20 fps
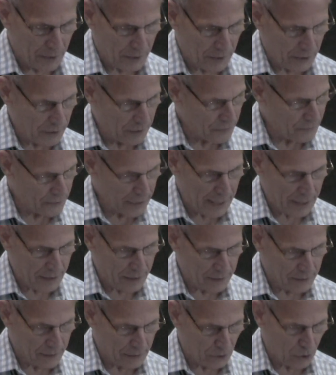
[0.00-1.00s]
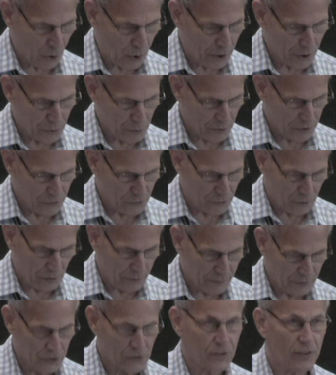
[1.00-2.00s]
is that in laundry
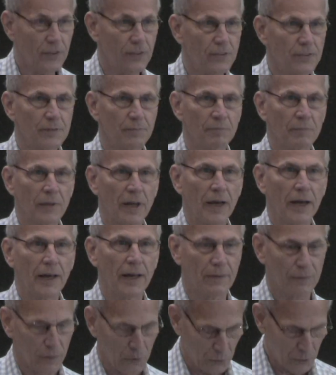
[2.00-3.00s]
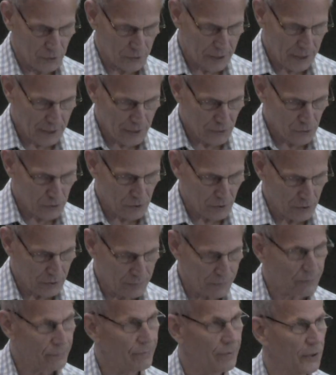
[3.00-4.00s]
services and those they
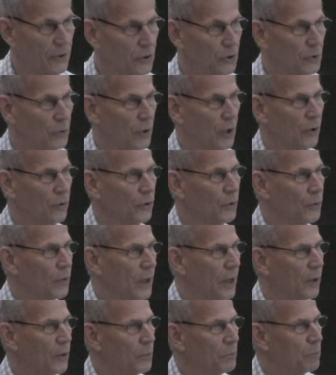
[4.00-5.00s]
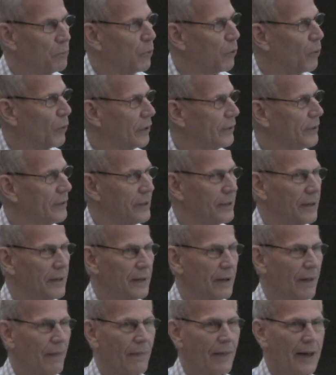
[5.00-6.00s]
serve. You all know how important
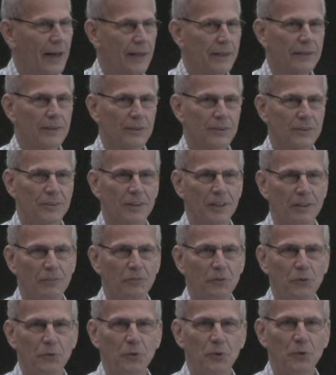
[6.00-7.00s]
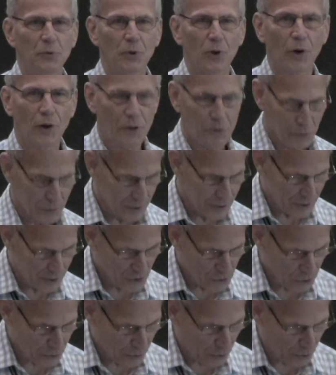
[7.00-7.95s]
that is if you do laundry in your